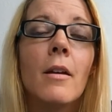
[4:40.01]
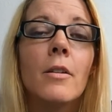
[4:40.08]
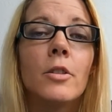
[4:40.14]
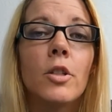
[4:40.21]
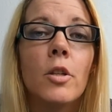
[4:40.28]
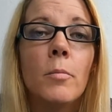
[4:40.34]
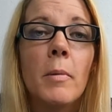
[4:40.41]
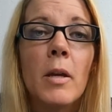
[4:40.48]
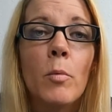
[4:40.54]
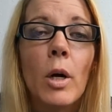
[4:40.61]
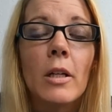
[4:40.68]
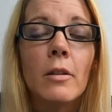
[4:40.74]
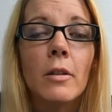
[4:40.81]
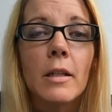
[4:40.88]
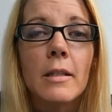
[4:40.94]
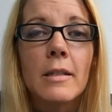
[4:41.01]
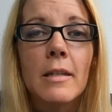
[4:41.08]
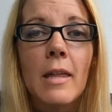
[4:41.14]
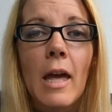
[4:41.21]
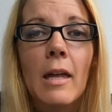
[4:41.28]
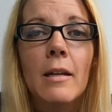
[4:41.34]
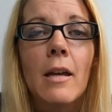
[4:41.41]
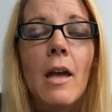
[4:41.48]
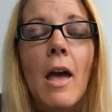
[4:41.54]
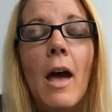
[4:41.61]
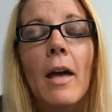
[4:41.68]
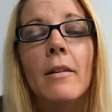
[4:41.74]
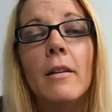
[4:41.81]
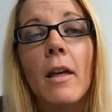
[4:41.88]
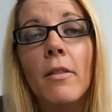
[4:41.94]
So you may want to look into that.
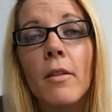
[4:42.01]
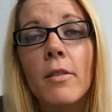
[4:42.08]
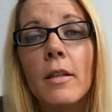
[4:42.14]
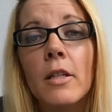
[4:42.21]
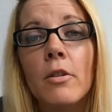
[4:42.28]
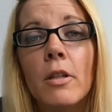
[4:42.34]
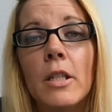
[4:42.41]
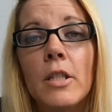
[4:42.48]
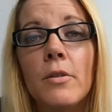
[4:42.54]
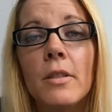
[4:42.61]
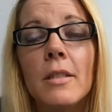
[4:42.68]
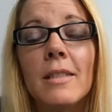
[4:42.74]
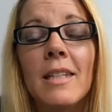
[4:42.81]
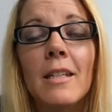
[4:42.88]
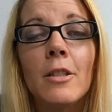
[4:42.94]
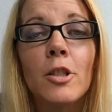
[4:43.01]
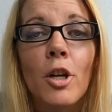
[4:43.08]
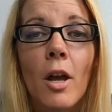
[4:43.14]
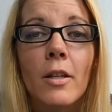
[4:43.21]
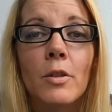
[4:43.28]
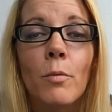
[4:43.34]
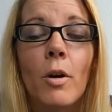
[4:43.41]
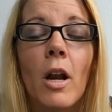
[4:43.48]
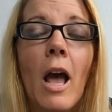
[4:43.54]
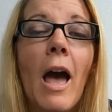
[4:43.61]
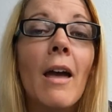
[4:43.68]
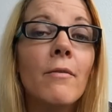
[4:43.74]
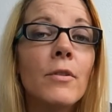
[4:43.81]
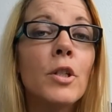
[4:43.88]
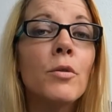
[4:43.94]
Another thing you can use is St. John's wort.
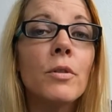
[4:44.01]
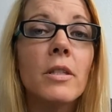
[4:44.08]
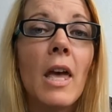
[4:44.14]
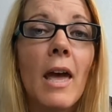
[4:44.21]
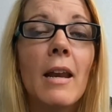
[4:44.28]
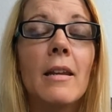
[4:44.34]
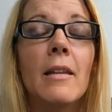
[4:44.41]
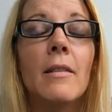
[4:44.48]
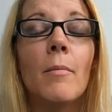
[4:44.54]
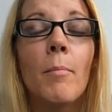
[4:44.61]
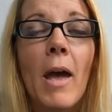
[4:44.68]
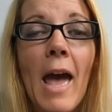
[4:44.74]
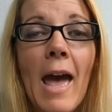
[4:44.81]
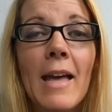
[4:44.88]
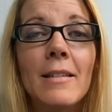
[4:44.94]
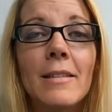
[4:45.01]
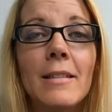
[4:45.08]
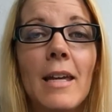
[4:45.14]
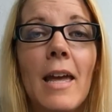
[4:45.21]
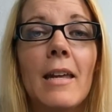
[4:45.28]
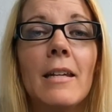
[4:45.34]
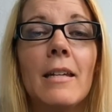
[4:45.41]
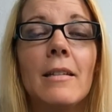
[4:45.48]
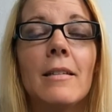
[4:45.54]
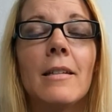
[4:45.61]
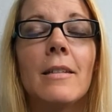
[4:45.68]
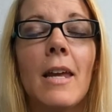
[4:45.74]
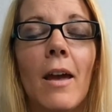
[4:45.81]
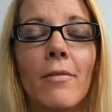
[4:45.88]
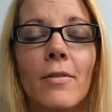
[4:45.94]
I've used that in the past and
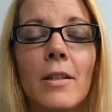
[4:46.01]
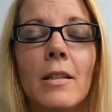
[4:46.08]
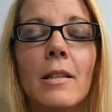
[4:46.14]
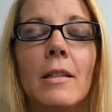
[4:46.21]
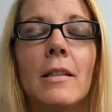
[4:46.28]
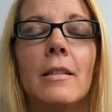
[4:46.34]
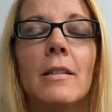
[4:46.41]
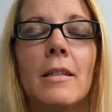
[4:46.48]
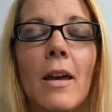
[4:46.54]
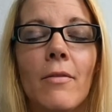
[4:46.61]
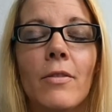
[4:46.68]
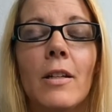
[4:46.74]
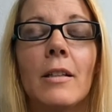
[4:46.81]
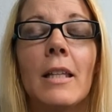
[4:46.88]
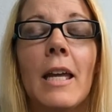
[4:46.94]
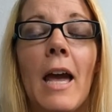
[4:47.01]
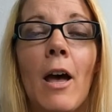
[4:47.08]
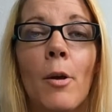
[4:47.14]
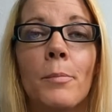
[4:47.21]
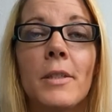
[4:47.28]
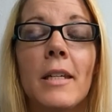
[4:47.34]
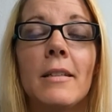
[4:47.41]
it definitely definitely helps.